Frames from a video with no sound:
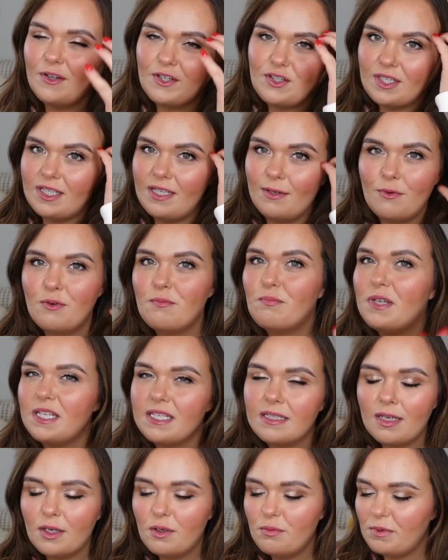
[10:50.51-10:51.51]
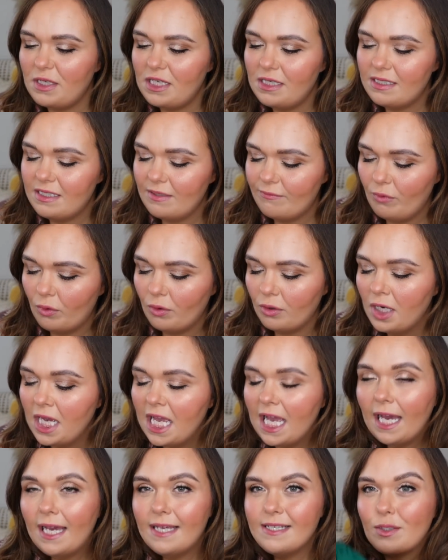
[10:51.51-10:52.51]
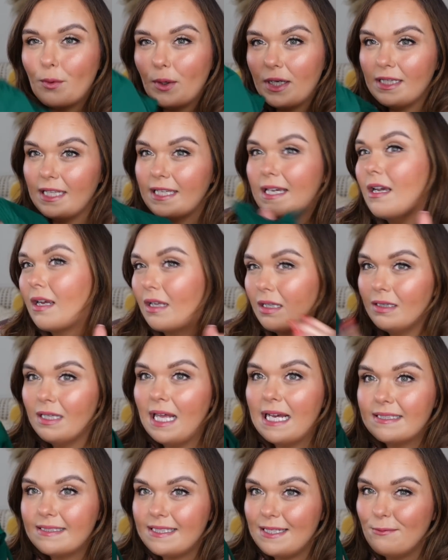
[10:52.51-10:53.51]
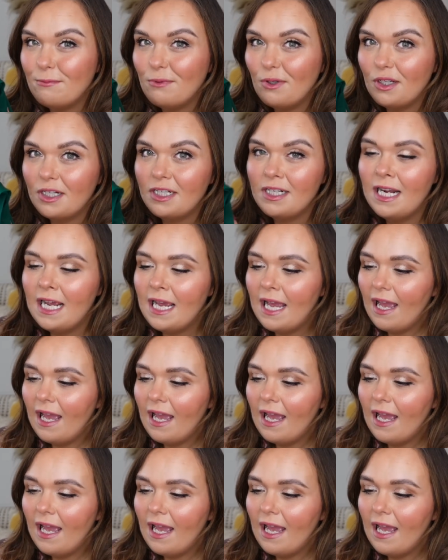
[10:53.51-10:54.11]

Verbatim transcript: I just think would be so beautiful. It's quite like a classy one.